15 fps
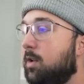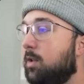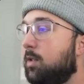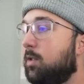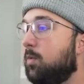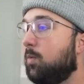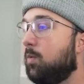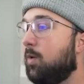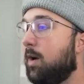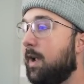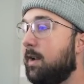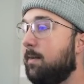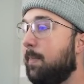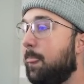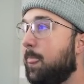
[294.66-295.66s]
the
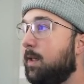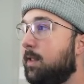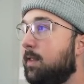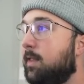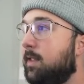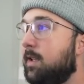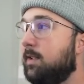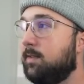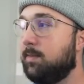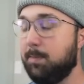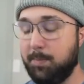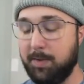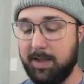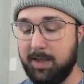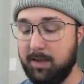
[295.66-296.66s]
right, this
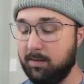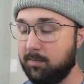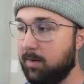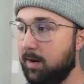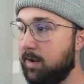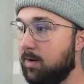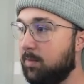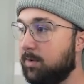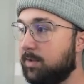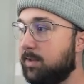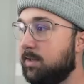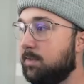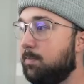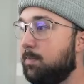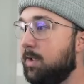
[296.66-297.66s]
B right here where it
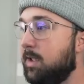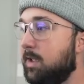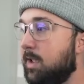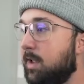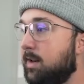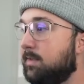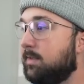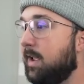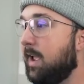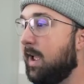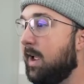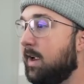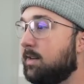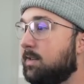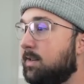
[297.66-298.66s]
says B, it is
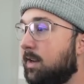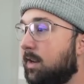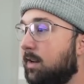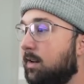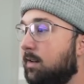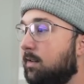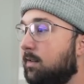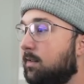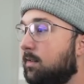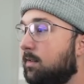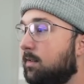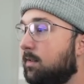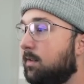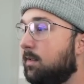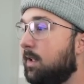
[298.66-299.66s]
acting
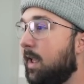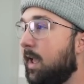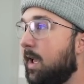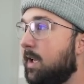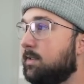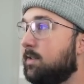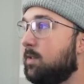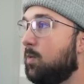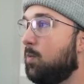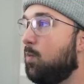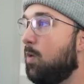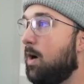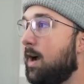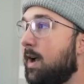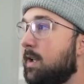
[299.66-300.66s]
as the
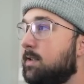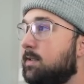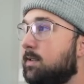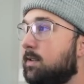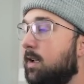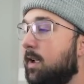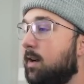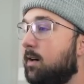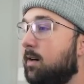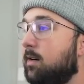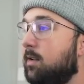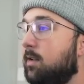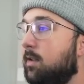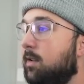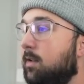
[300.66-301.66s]
Y slider.
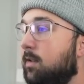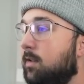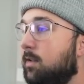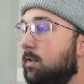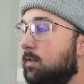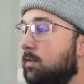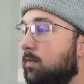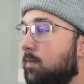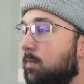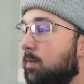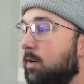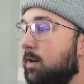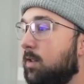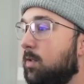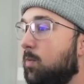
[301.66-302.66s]
So if we
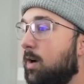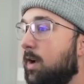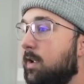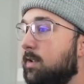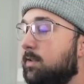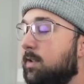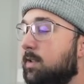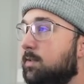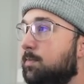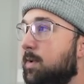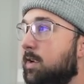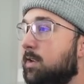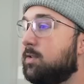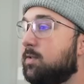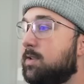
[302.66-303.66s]
plug it into the Y, see this
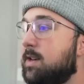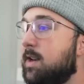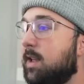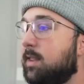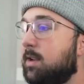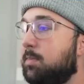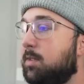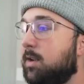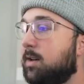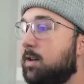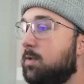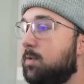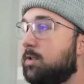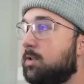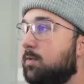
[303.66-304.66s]
B, there's nothing plugged
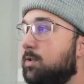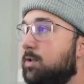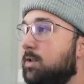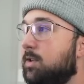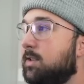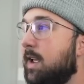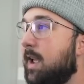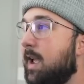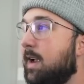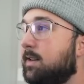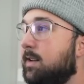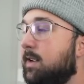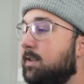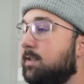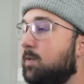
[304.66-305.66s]
into it. So it's just
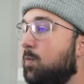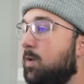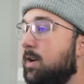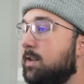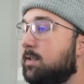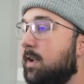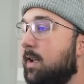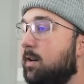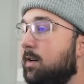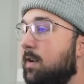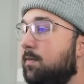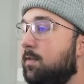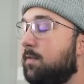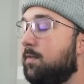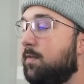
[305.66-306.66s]
acting as the Y slider
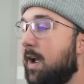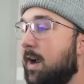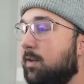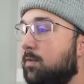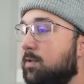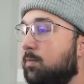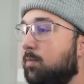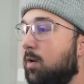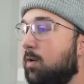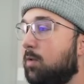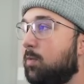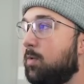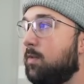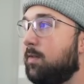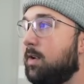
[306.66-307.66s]
if the factor is brought all
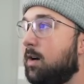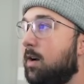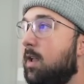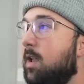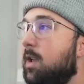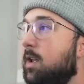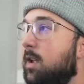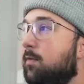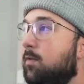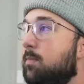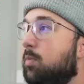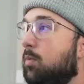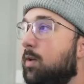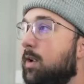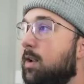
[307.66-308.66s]
the way over here. If we
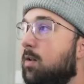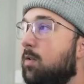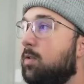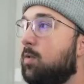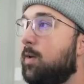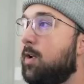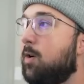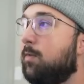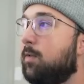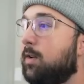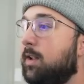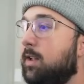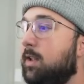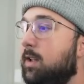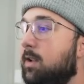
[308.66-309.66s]
bring it all the way over
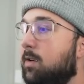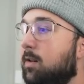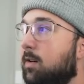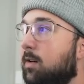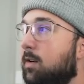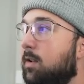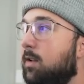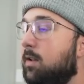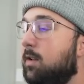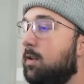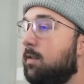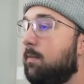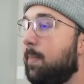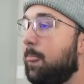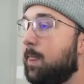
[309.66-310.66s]
here,
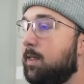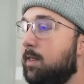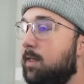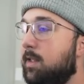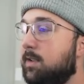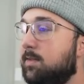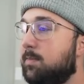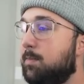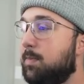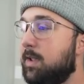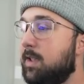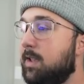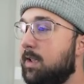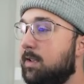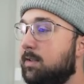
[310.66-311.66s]
this
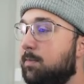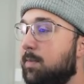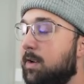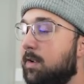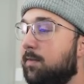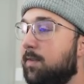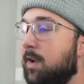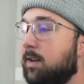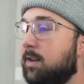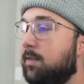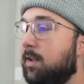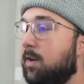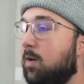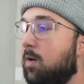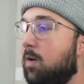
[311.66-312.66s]
B isn't being
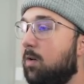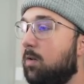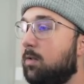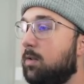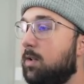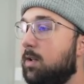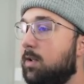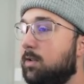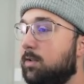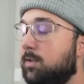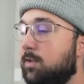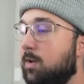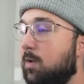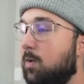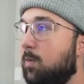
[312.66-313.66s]
effective at all.
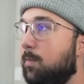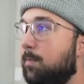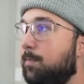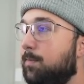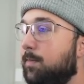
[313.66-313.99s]
So